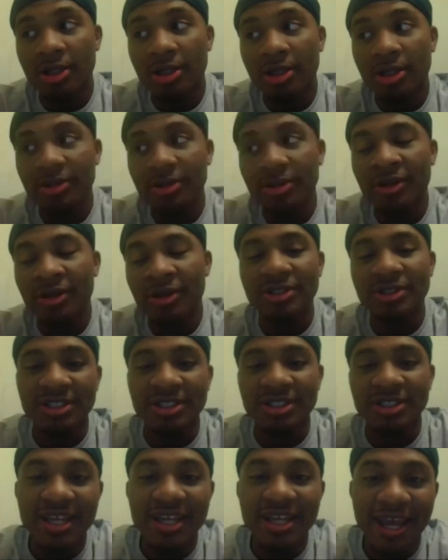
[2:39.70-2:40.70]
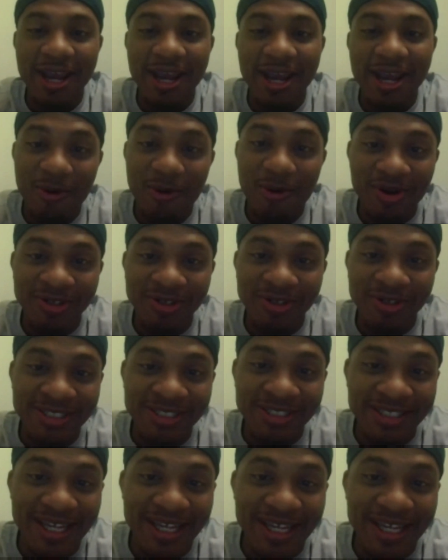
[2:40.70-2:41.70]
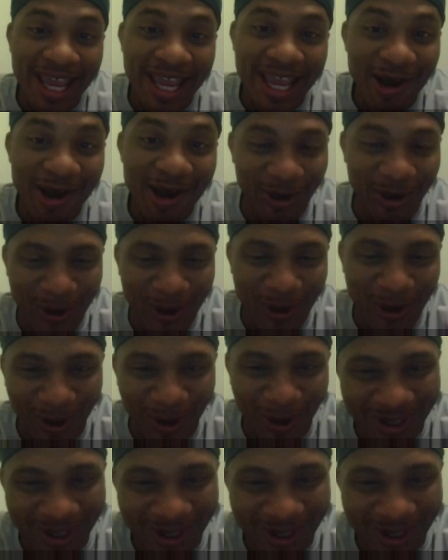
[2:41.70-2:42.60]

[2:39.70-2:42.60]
it was a TKO, bro. She TKO'd her.